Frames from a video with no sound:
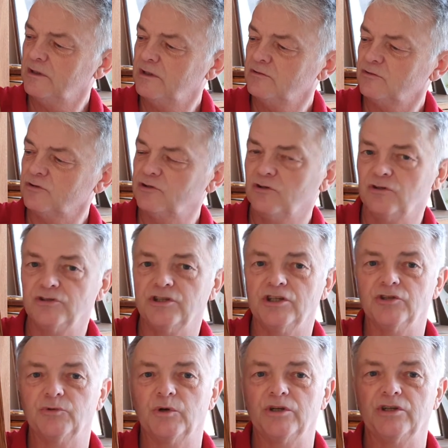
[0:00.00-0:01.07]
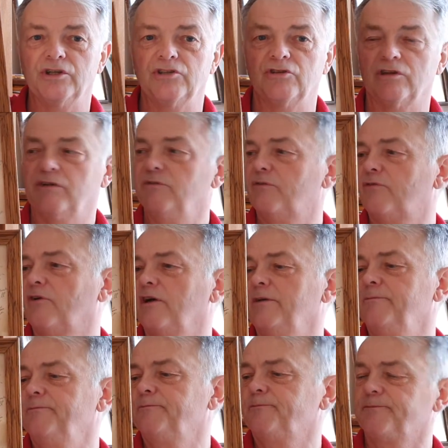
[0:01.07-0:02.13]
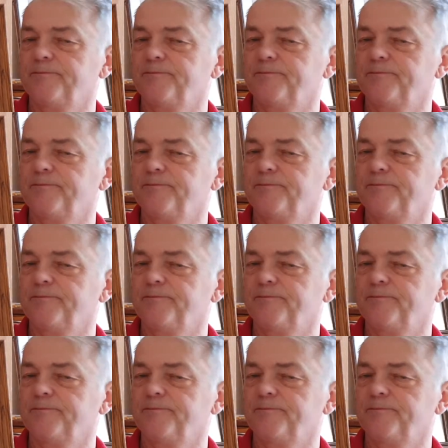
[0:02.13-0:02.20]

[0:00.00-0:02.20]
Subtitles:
sort of 1920s looking frame.